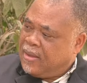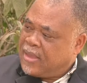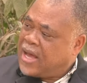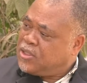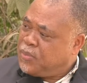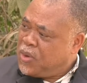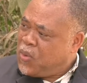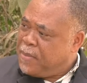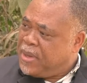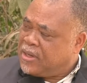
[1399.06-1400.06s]
That's the point
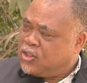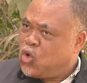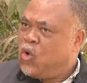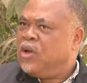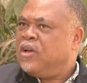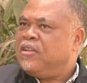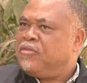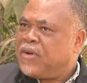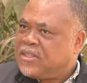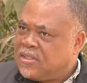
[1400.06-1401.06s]
we're making. So the
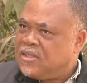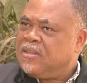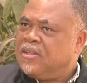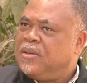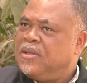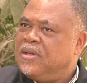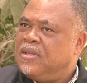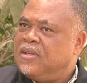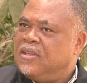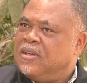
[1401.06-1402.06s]
first thing
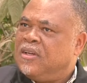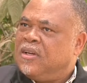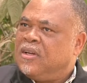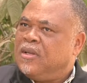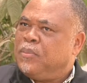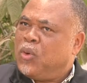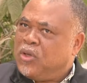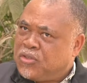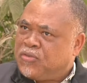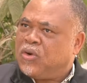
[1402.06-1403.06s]
the
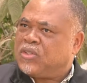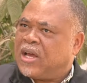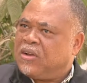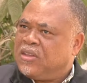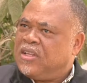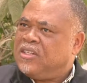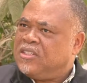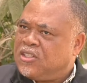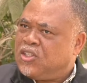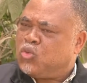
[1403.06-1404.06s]
police force and other
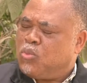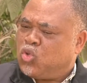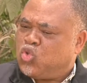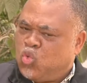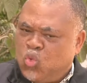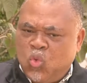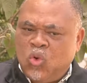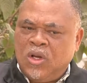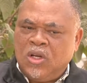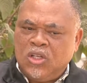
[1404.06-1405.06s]
agencies must do
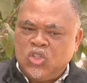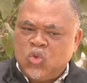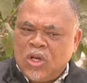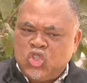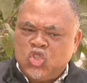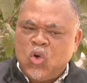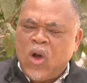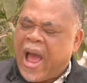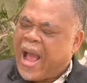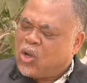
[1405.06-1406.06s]
is to ensure
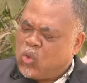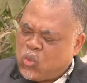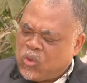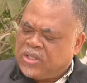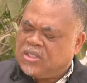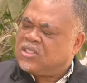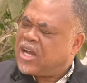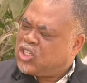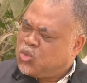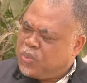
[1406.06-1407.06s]
accurate,
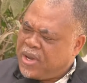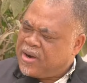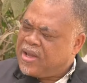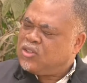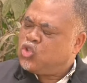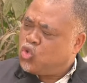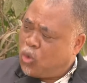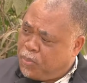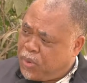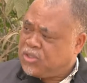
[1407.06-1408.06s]
transparent,
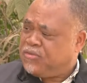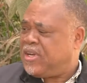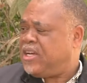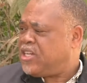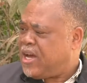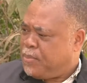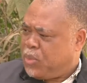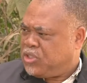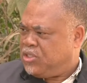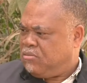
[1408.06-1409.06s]
robust financial
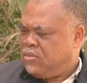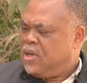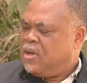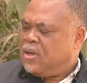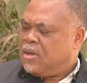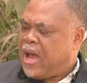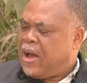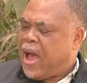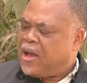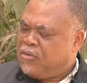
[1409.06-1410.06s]
reporting.
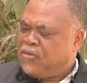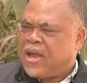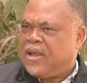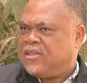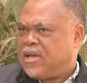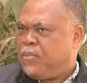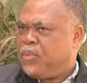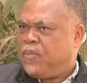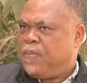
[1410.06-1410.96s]
Now, I give you an example.